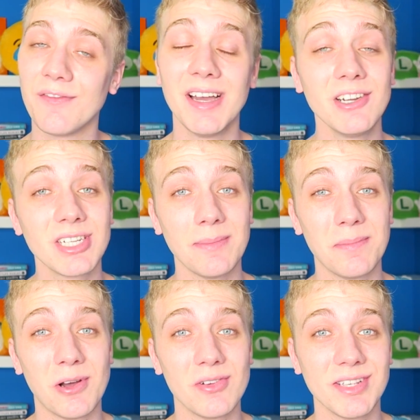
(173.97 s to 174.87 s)
the final type
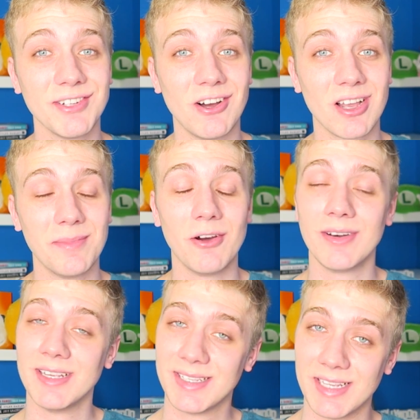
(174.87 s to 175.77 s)
of pose I'll talk
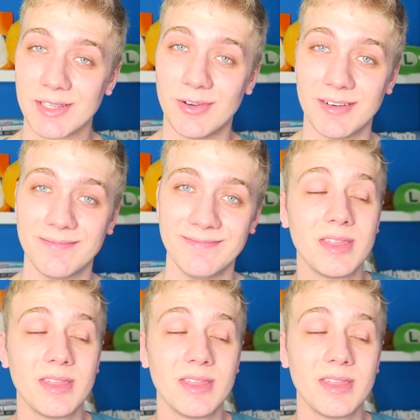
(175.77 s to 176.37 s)
about is this one.